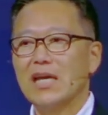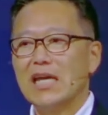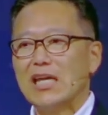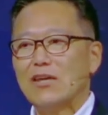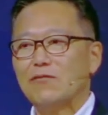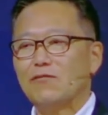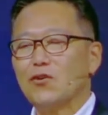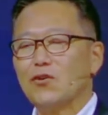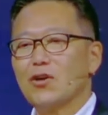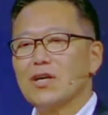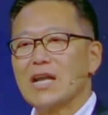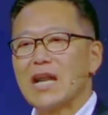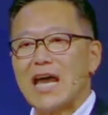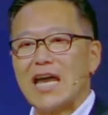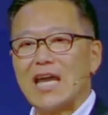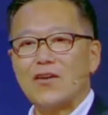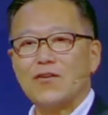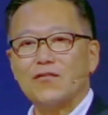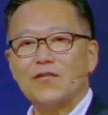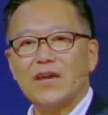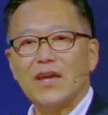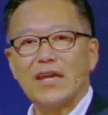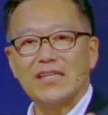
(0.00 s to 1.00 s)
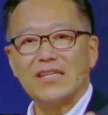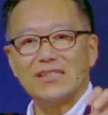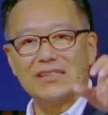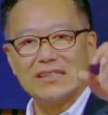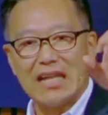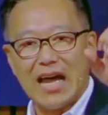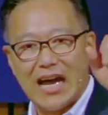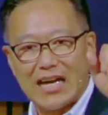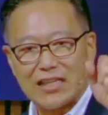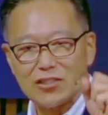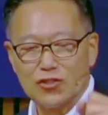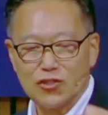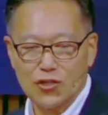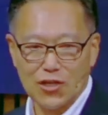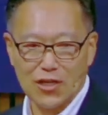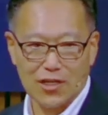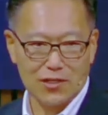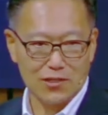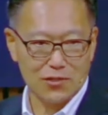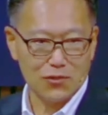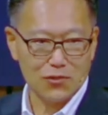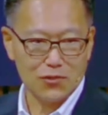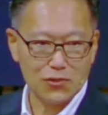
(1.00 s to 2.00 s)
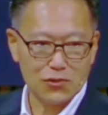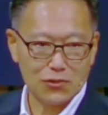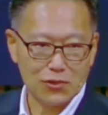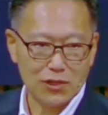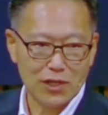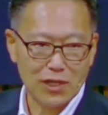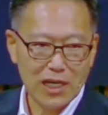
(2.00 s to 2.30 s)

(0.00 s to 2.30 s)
If your life has not changed,